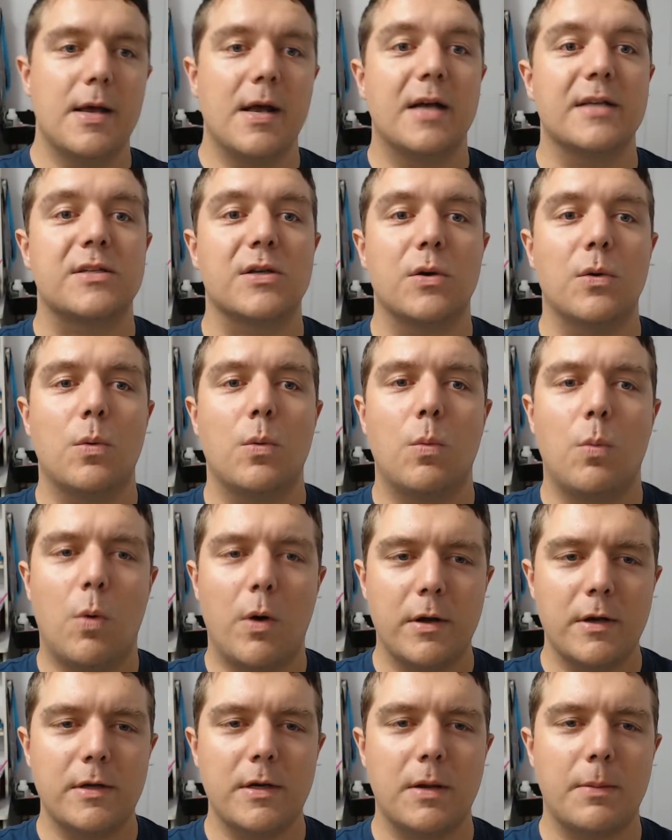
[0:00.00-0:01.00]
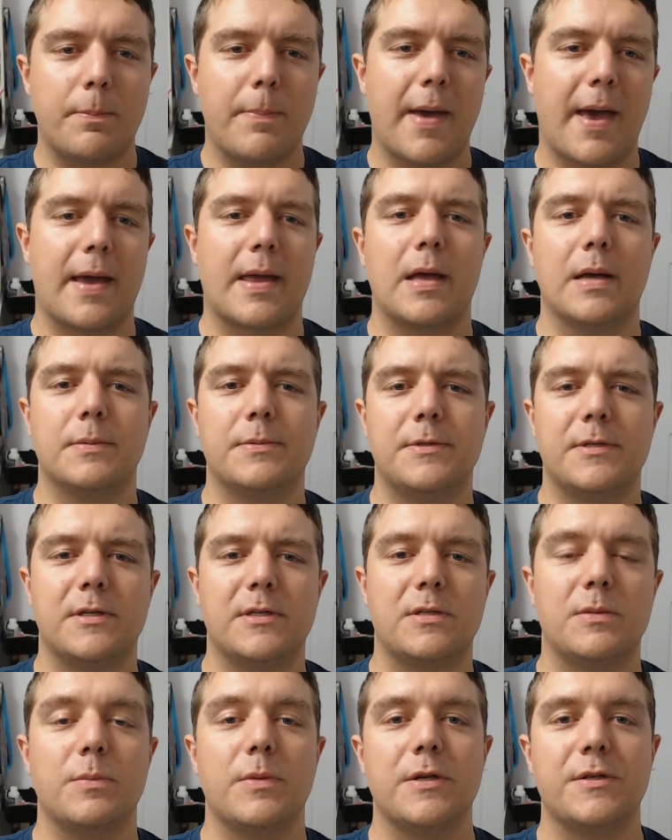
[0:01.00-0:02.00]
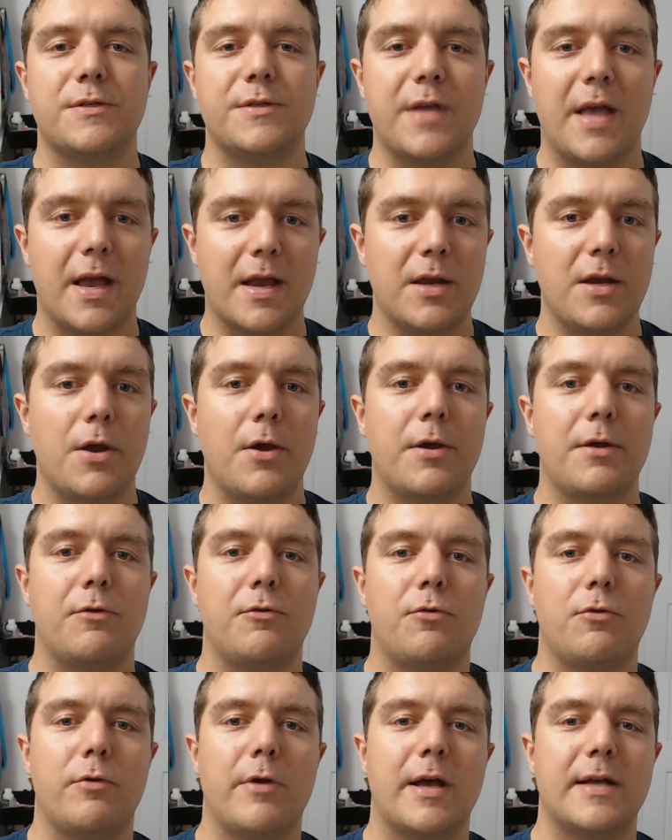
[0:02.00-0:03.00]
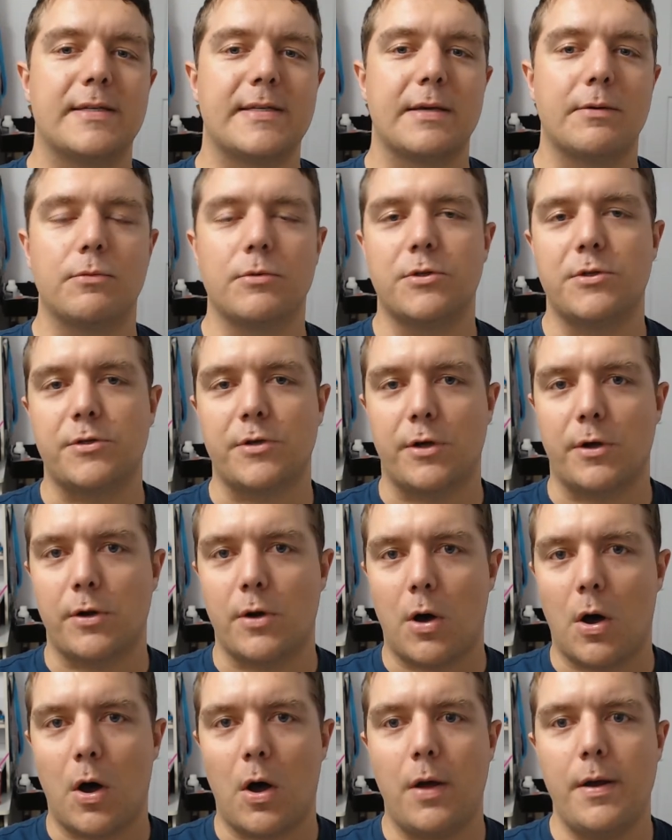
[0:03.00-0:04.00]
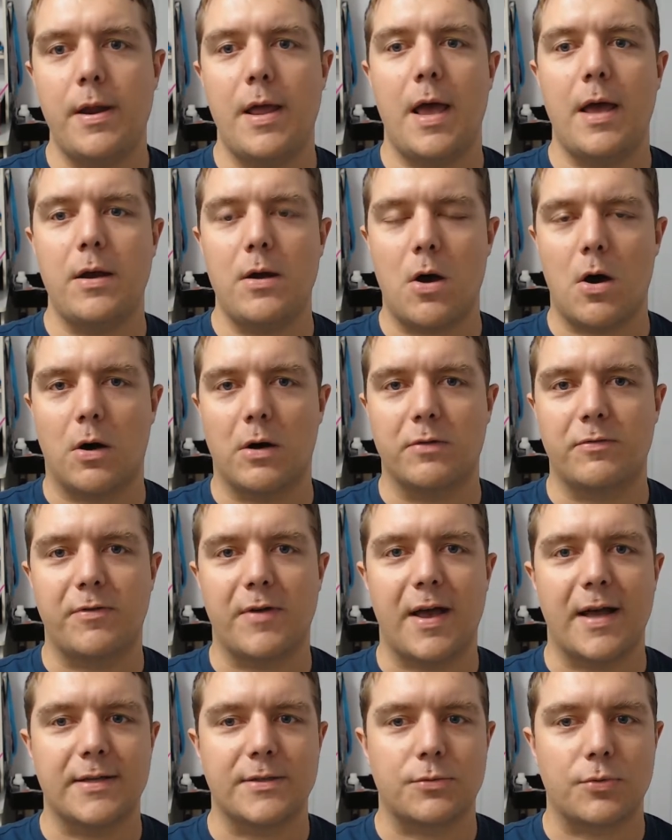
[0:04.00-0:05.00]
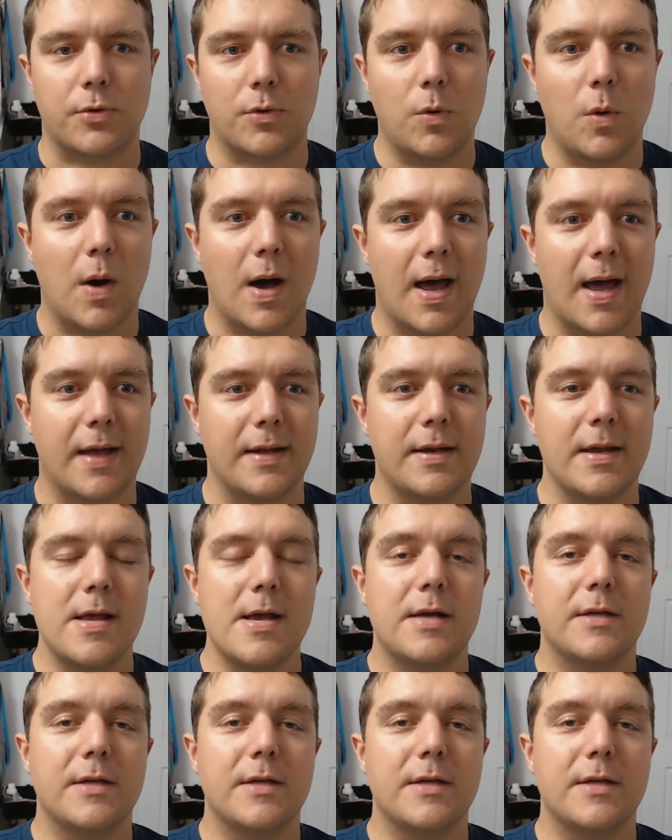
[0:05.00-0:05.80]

So I wanted a backup system, a secondary TrueNAS that would turn on and off as required